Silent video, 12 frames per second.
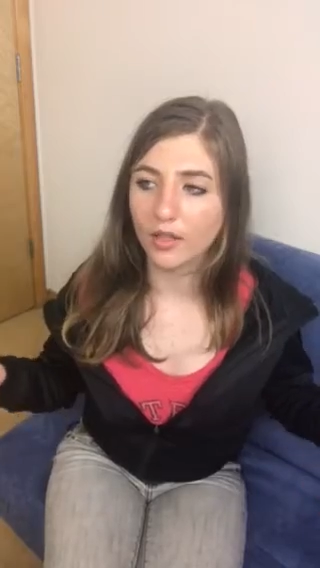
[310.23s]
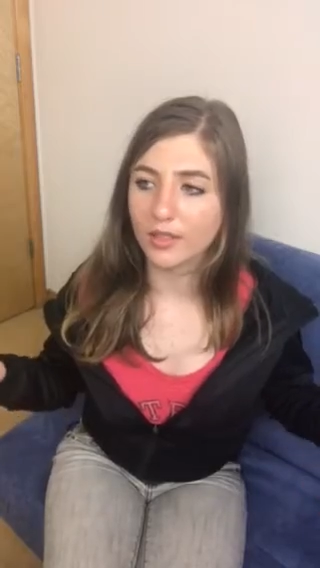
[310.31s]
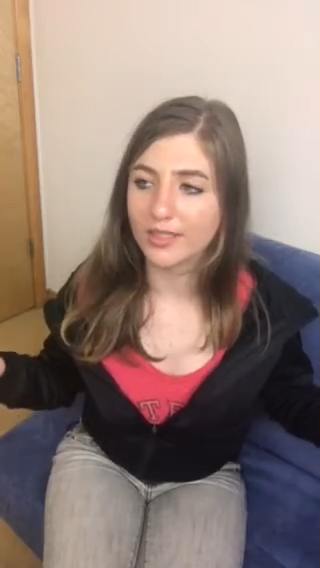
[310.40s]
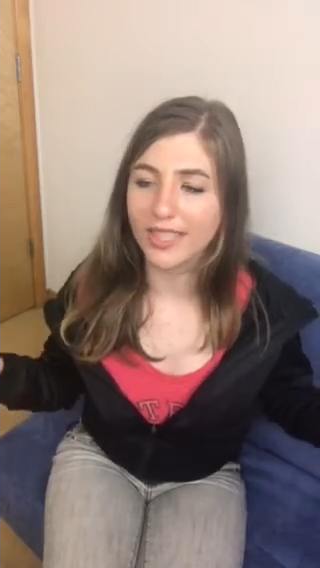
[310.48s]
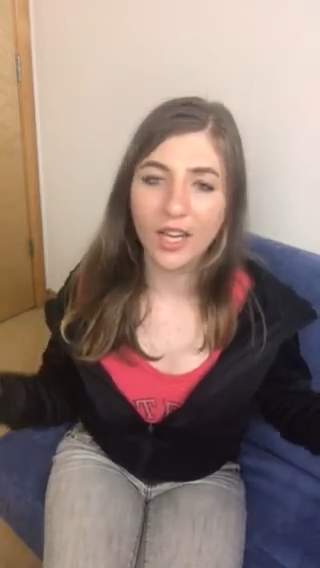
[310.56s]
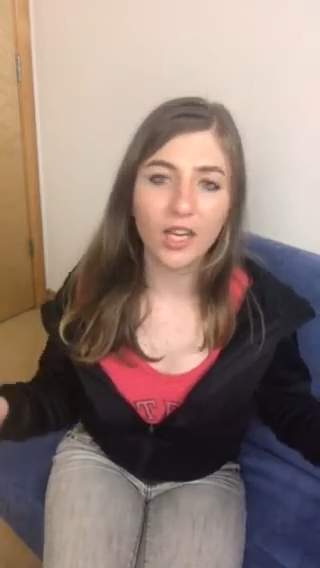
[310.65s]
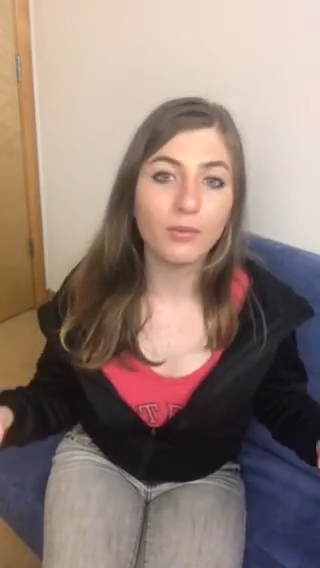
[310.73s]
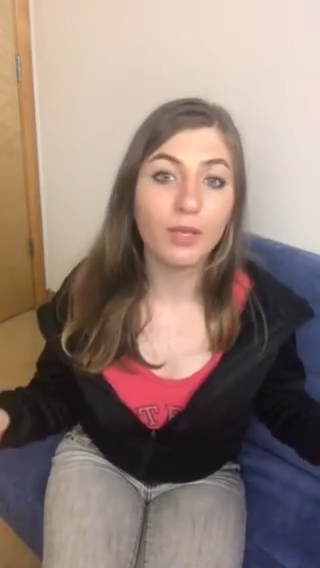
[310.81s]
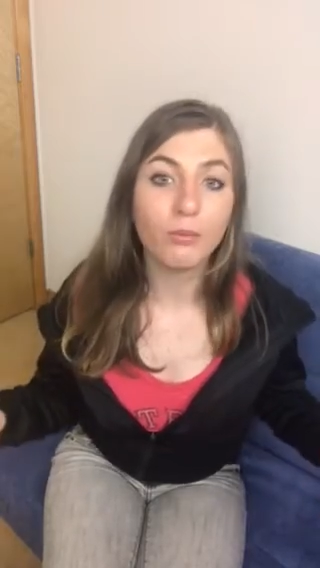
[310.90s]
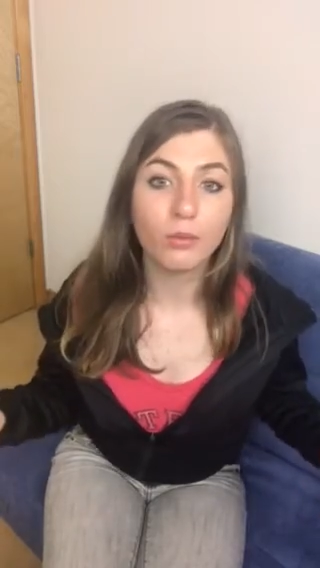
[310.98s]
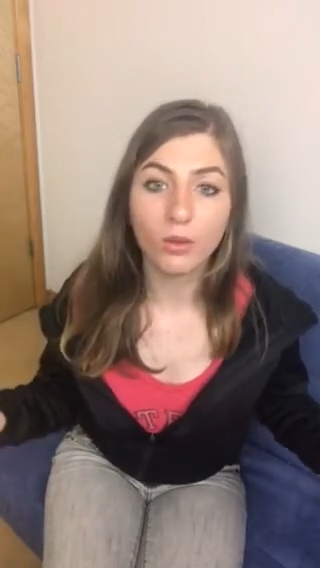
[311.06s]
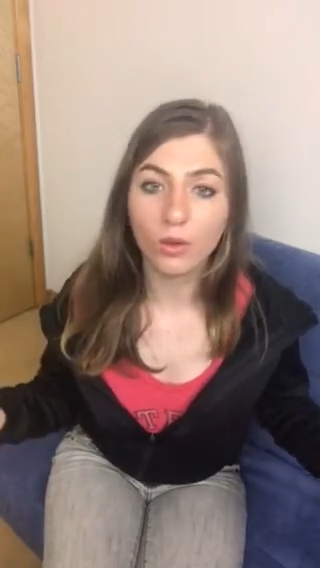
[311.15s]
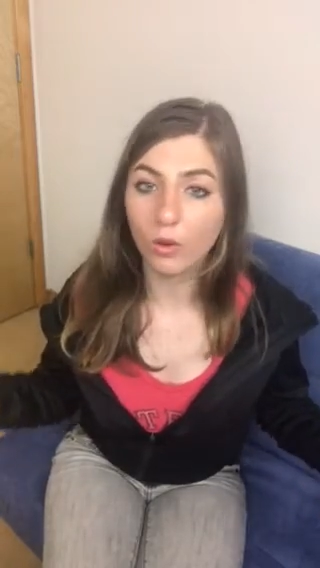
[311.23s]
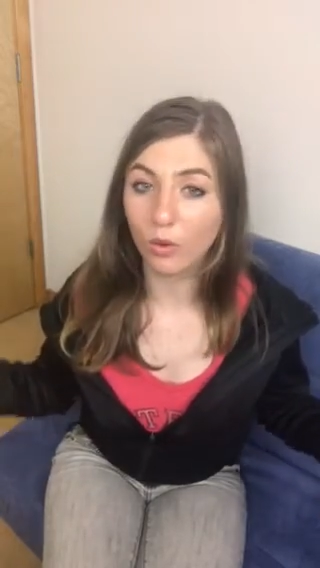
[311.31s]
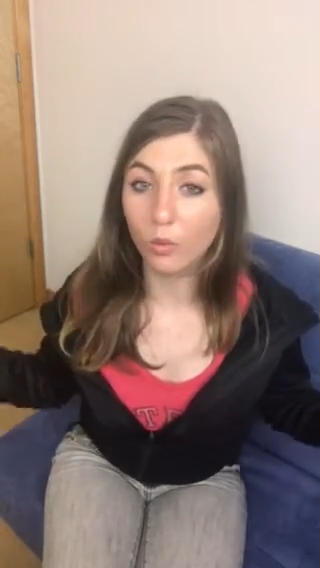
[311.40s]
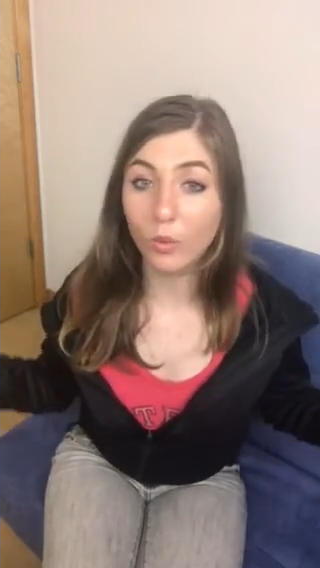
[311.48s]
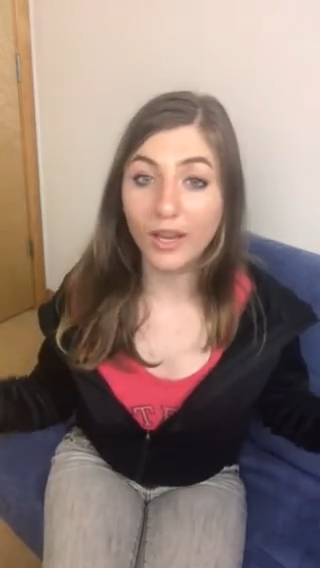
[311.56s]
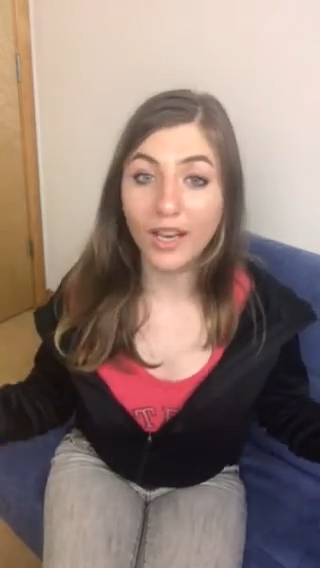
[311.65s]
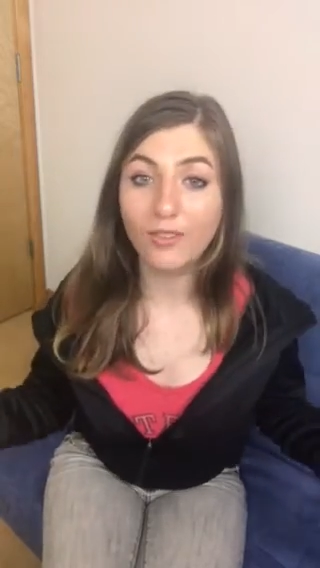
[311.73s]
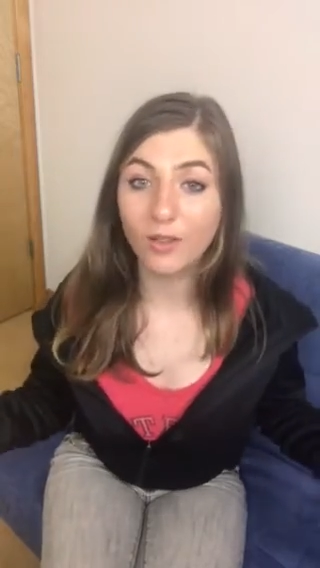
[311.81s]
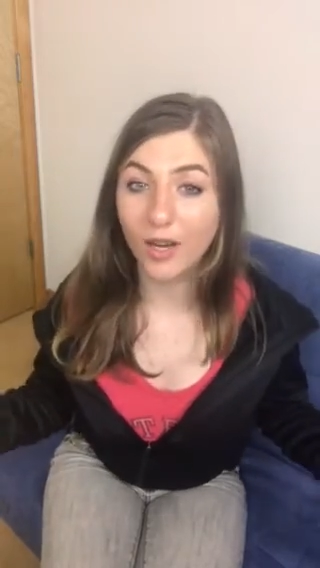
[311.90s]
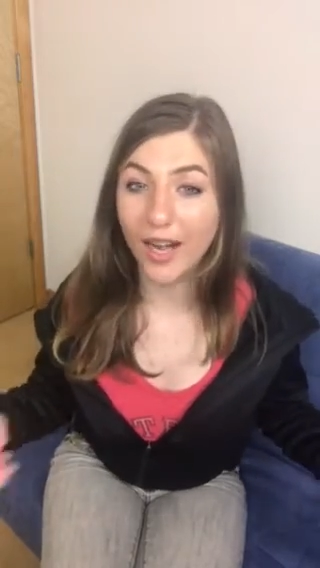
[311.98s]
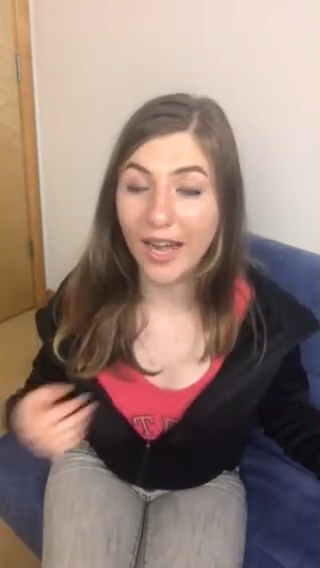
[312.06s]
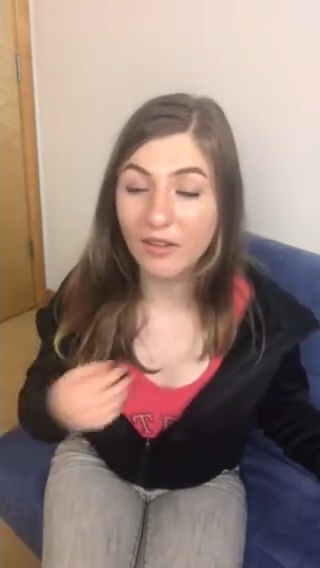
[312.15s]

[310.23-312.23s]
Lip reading: scaring people or whatever,